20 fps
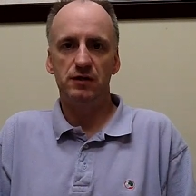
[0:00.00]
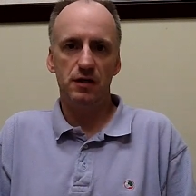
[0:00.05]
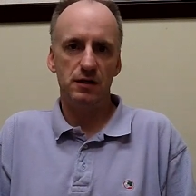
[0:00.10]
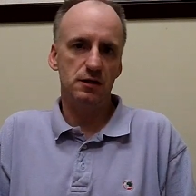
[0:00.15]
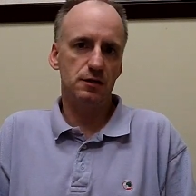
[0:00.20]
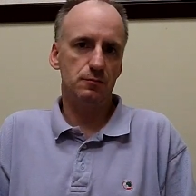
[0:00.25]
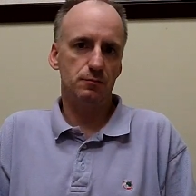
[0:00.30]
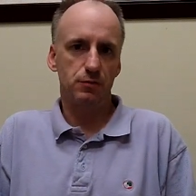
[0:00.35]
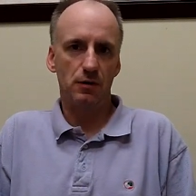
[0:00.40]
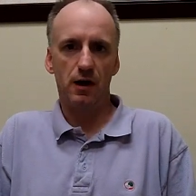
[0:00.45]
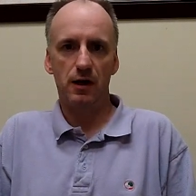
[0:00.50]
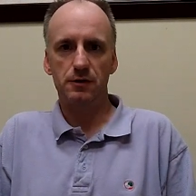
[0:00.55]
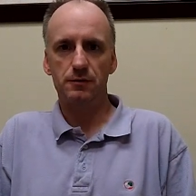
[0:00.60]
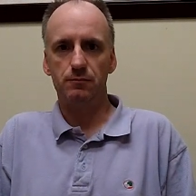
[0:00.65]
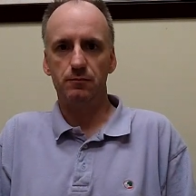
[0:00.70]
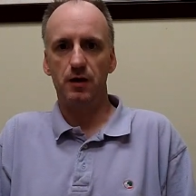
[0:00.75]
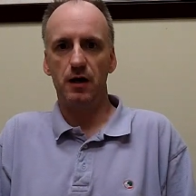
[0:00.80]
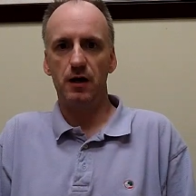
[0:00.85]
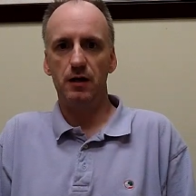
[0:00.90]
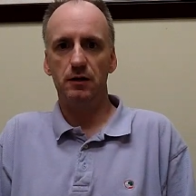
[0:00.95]
tenant
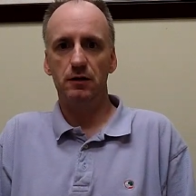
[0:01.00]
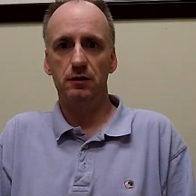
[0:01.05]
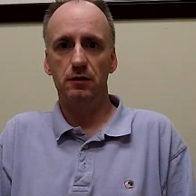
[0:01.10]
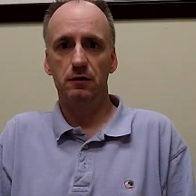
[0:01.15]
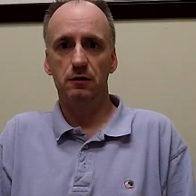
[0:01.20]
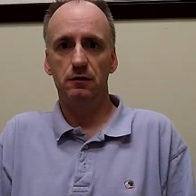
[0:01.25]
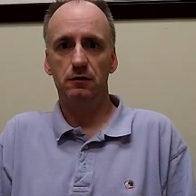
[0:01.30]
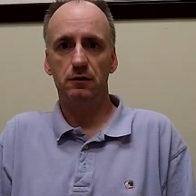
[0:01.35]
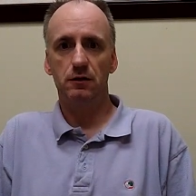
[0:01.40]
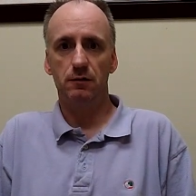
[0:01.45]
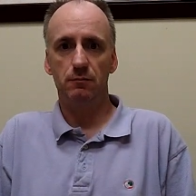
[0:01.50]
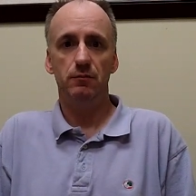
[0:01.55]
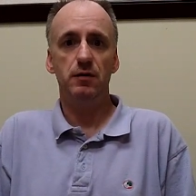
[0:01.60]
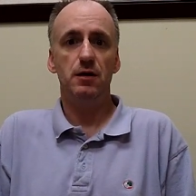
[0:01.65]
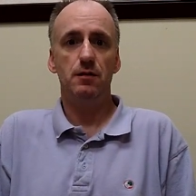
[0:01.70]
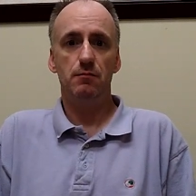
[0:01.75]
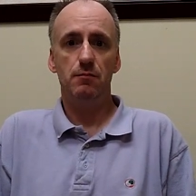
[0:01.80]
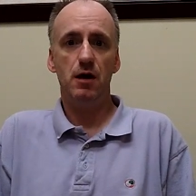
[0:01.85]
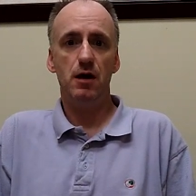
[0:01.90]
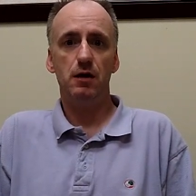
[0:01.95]
prospect, can
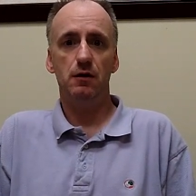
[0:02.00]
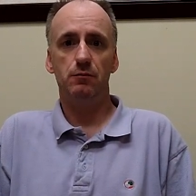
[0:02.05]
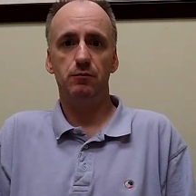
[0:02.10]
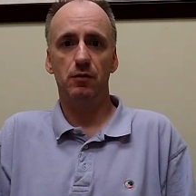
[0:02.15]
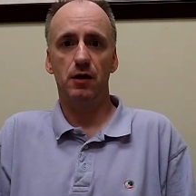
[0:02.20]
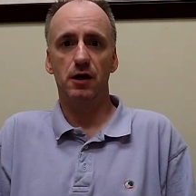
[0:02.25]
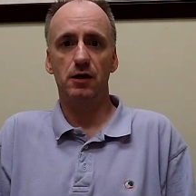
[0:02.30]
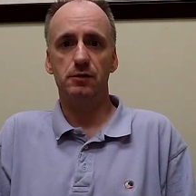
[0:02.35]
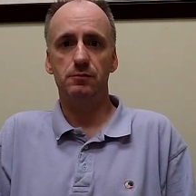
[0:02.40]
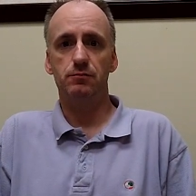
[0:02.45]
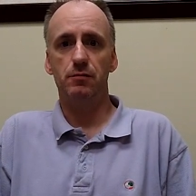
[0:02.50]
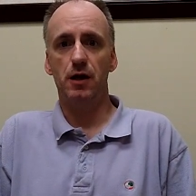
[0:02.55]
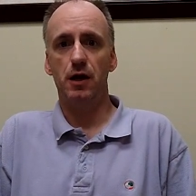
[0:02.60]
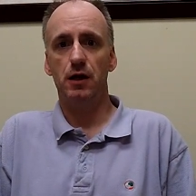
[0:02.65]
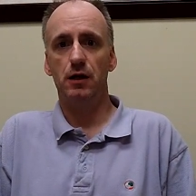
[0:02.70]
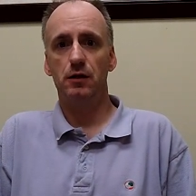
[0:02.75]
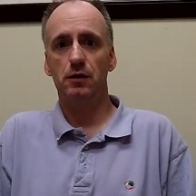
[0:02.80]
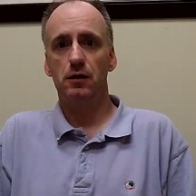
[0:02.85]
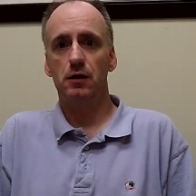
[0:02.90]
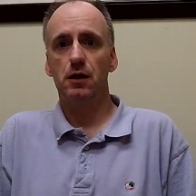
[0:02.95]
be a better
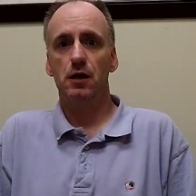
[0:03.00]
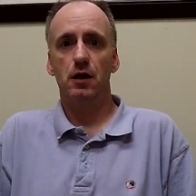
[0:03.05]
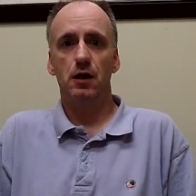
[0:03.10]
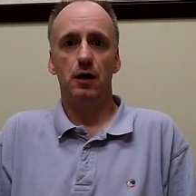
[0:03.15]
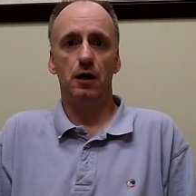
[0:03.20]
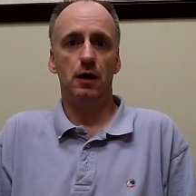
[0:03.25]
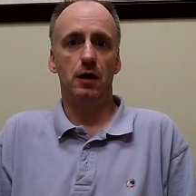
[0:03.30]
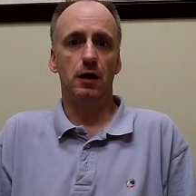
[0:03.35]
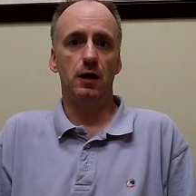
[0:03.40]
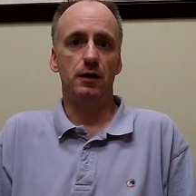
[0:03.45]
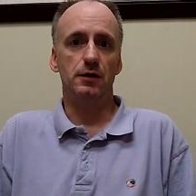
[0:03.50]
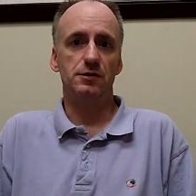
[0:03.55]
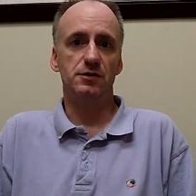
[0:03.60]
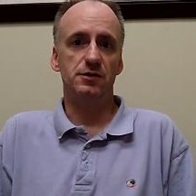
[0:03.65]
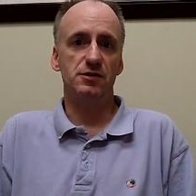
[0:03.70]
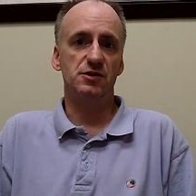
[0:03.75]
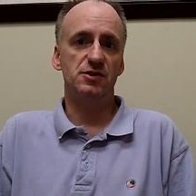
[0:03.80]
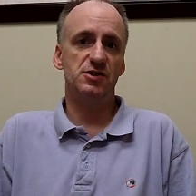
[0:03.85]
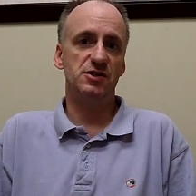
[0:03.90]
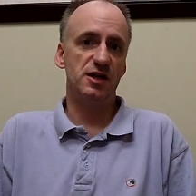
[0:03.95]
prospect, uh,
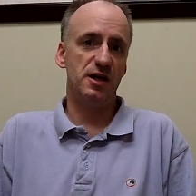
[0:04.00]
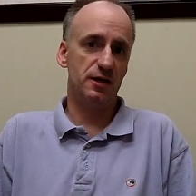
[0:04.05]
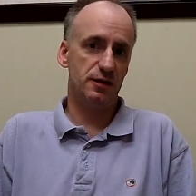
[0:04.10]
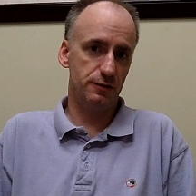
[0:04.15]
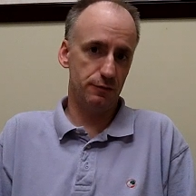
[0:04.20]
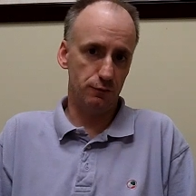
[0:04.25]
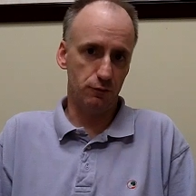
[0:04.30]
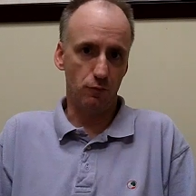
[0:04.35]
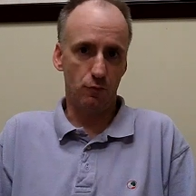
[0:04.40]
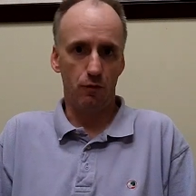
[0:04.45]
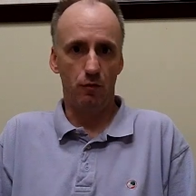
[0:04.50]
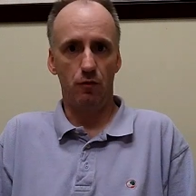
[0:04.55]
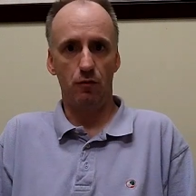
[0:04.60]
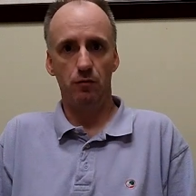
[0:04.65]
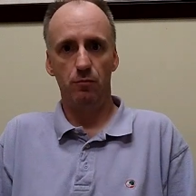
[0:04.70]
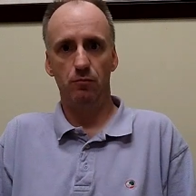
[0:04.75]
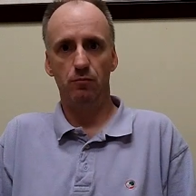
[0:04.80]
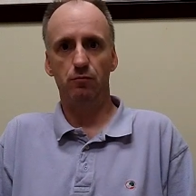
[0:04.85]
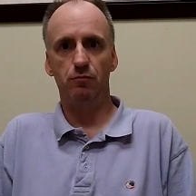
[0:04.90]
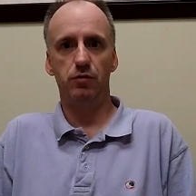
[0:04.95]

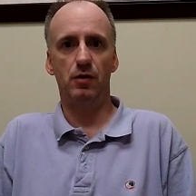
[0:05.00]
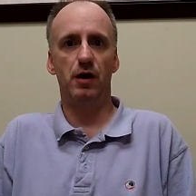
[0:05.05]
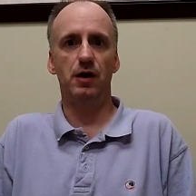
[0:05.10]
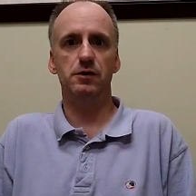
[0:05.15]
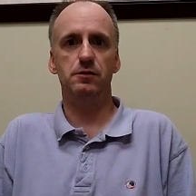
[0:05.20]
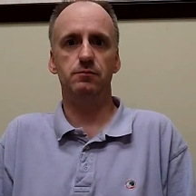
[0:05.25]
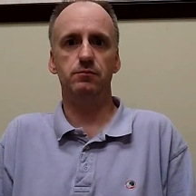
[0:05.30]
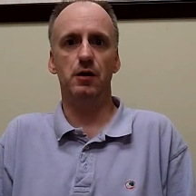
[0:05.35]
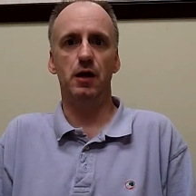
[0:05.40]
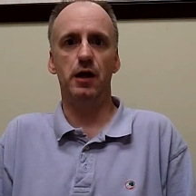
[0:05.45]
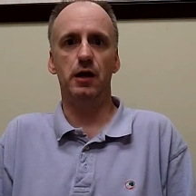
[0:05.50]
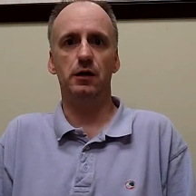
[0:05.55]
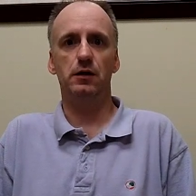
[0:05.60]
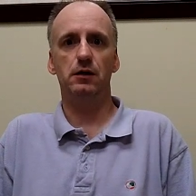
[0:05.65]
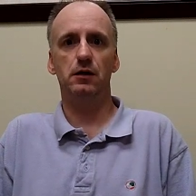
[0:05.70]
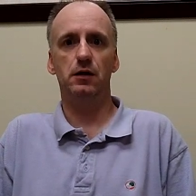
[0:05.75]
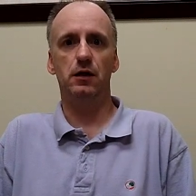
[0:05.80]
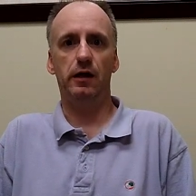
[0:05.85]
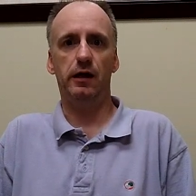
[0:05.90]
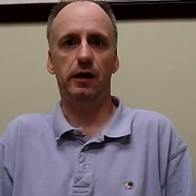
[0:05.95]
successful
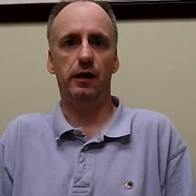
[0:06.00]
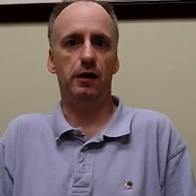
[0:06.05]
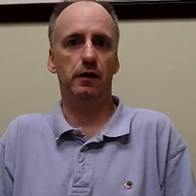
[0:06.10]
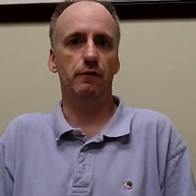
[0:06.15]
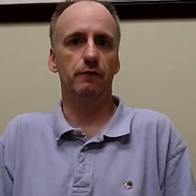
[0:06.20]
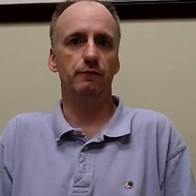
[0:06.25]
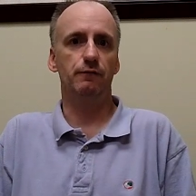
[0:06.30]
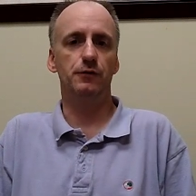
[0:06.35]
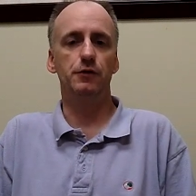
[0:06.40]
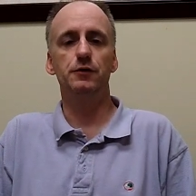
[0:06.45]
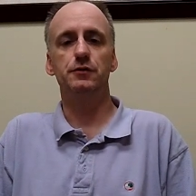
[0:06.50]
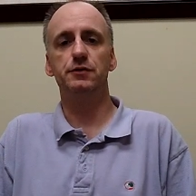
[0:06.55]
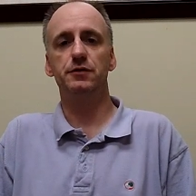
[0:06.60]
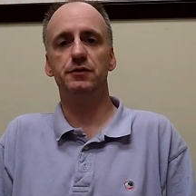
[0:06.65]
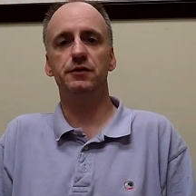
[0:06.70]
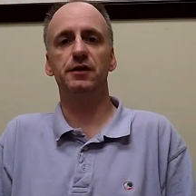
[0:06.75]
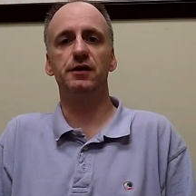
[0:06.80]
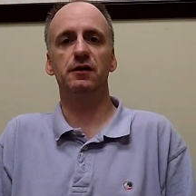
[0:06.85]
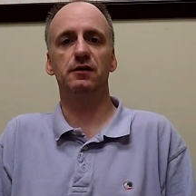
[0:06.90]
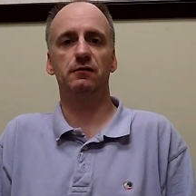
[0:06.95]
prospect, and
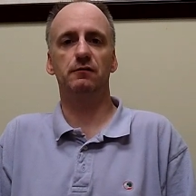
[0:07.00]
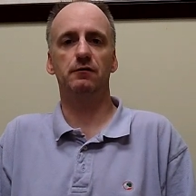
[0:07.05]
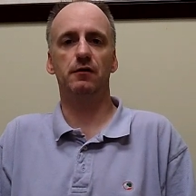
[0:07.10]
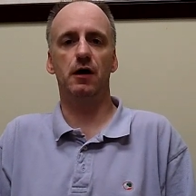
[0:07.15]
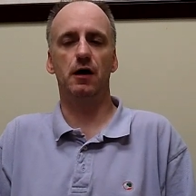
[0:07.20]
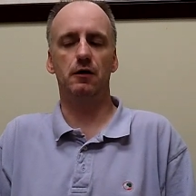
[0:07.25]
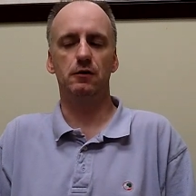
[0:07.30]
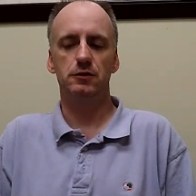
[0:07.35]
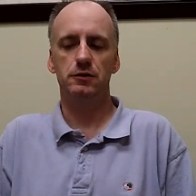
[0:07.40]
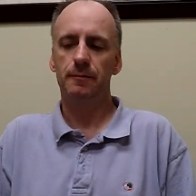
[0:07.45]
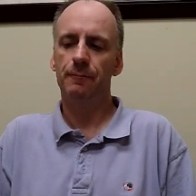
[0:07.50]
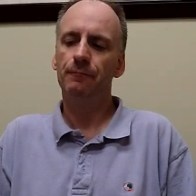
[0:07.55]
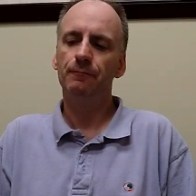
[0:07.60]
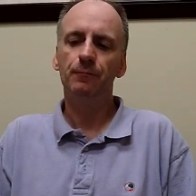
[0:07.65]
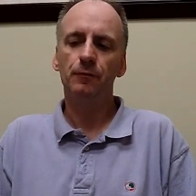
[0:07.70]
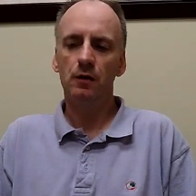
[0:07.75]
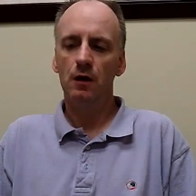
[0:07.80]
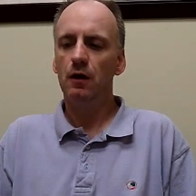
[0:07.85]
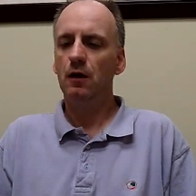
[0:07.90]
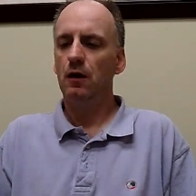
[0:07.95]
future tenant of ours.
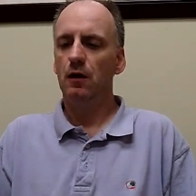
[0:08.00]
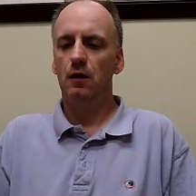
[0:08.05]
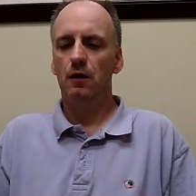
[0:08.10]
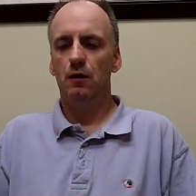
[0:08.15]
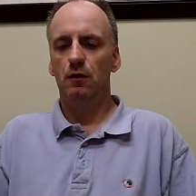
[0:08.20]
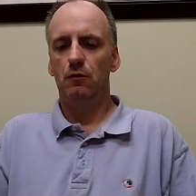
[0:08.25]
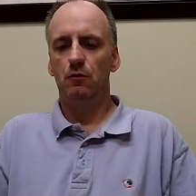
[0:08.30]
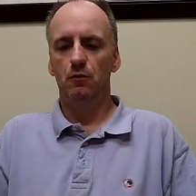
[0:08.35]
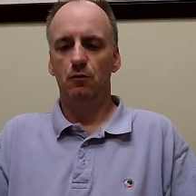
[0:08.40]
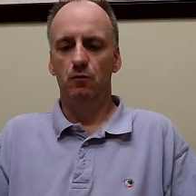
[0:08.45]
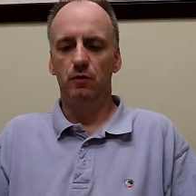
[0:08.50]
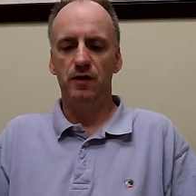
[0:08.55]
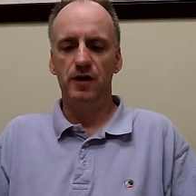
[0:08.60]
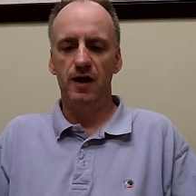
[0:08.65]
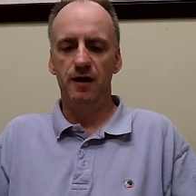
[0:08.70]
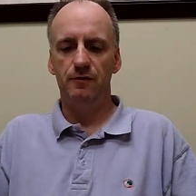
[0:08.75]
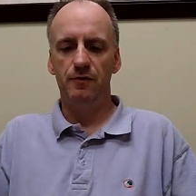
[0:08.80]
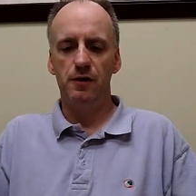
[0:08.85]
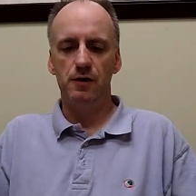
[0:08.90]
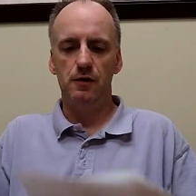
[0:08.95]

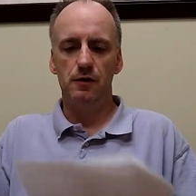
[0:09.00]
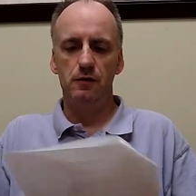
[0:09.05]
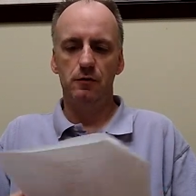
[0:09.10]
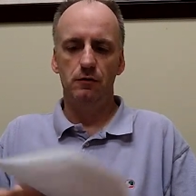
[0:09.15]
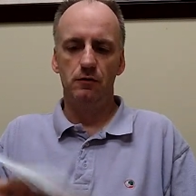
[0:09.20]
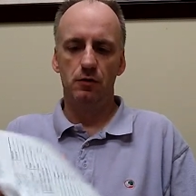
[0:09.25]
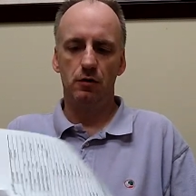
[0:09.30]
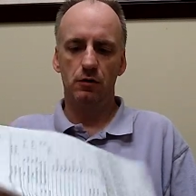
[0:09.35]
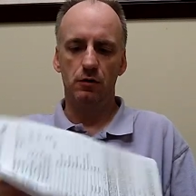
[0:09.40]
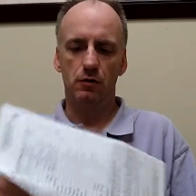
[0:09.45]
We have here,